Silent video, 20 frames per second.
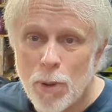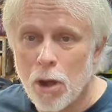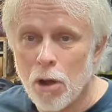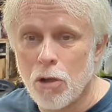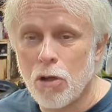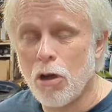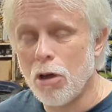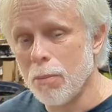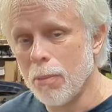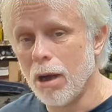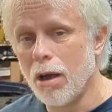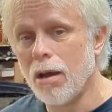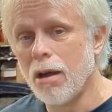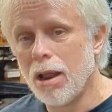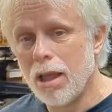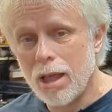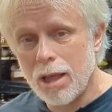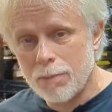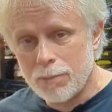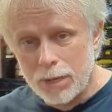barrel carburetor.
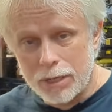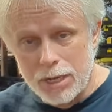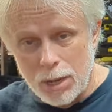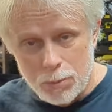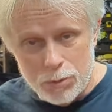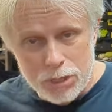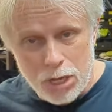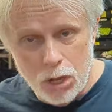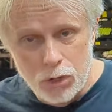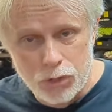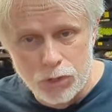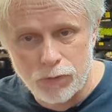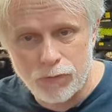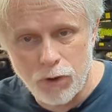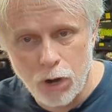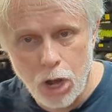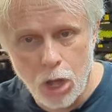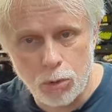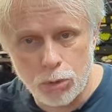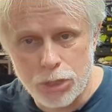But that was also
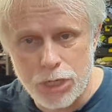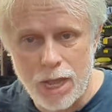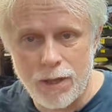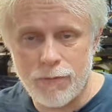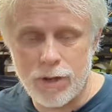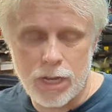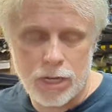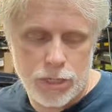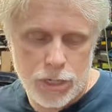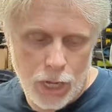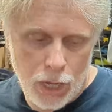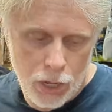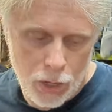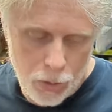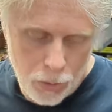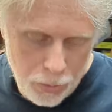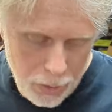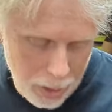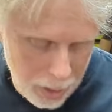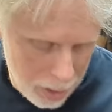for longevity
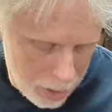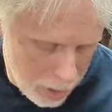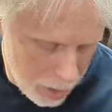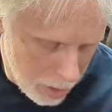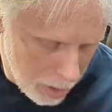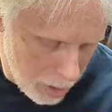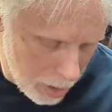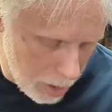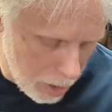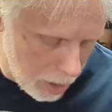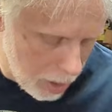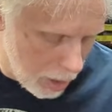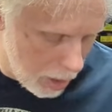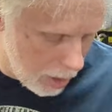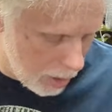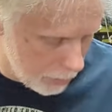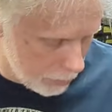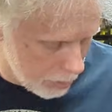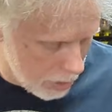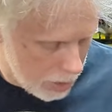too.
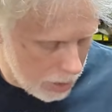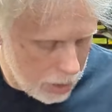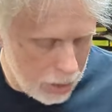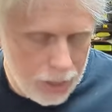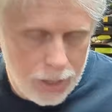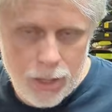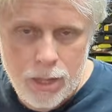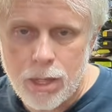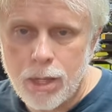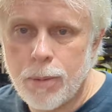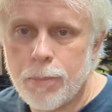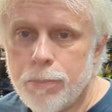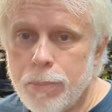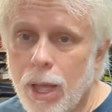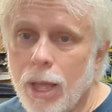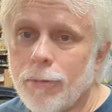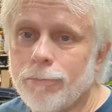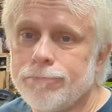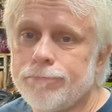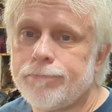Um,
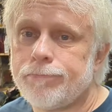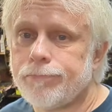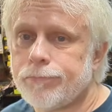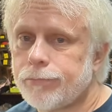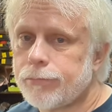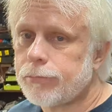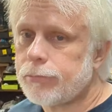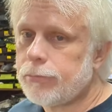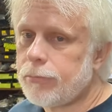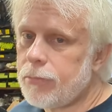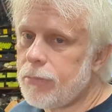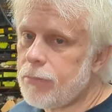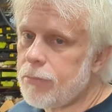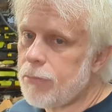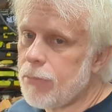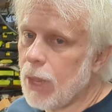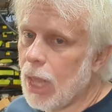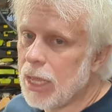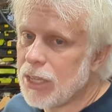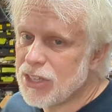but
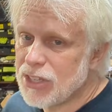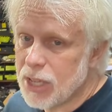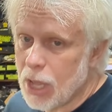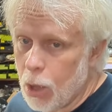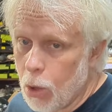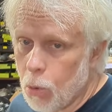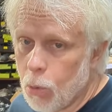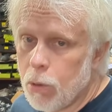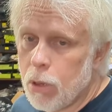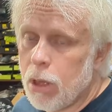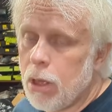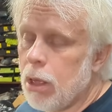so,